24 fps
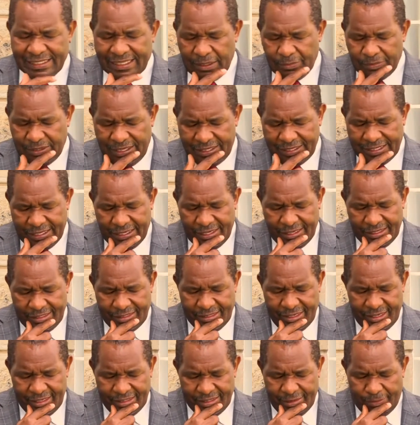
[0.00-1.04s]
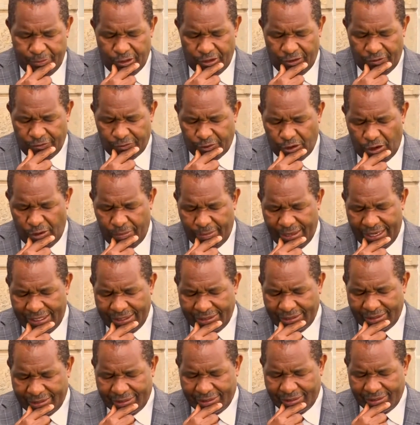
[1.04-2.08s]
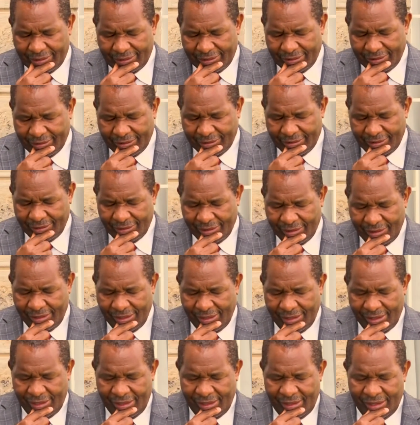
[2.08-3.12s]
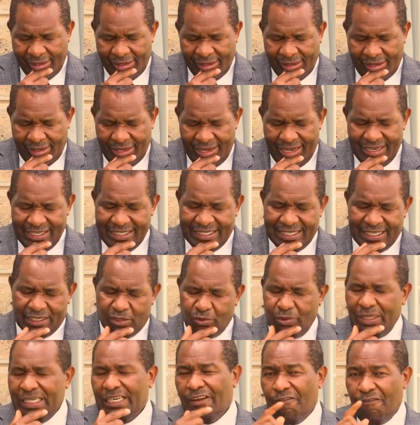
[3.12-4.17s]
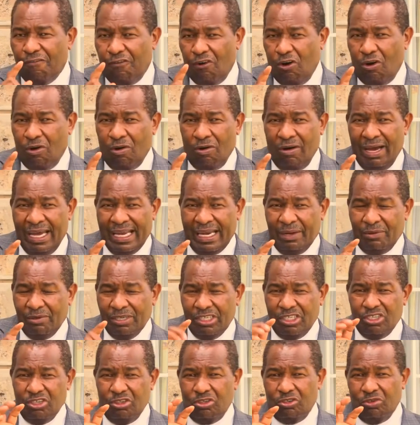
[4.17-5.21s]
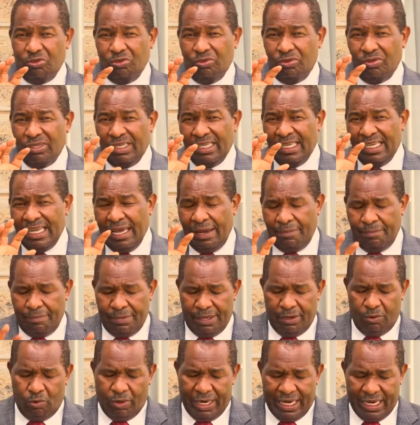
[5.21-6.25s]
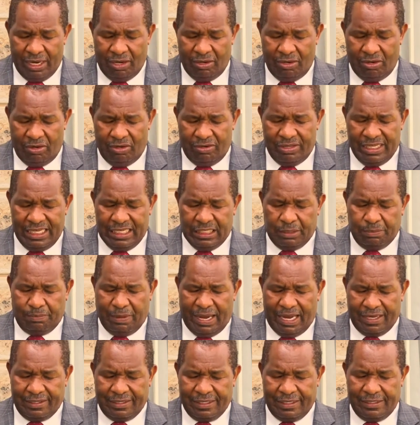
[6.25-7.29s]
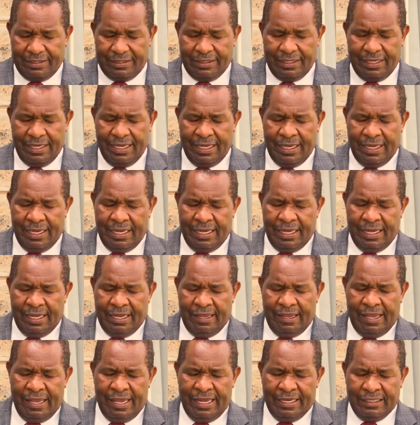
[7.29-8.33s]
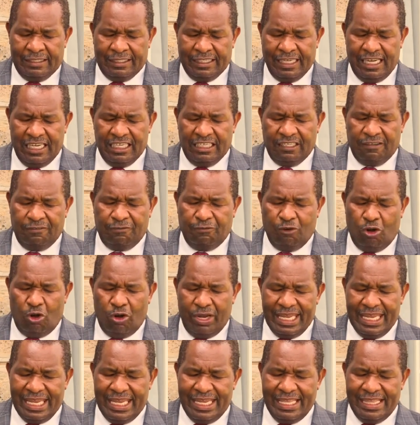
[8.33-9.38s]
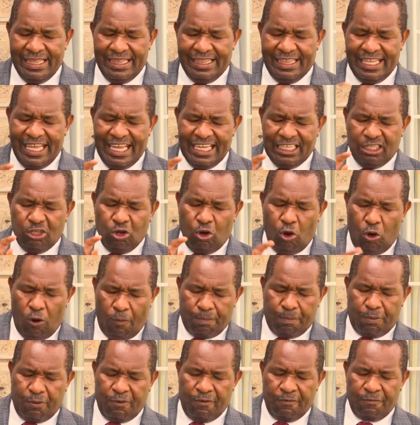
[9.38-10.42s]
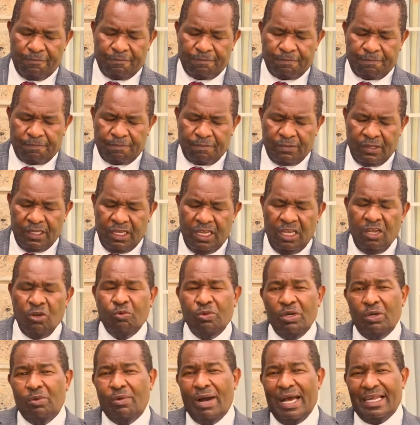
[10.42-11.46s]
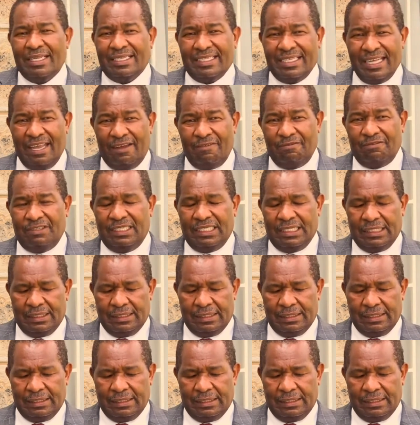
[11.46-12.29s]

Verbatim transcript: scripture in the, in the, in the book of Romans 8.24, and I want you to hear me well on this passage. It says, For in this hope we were saved.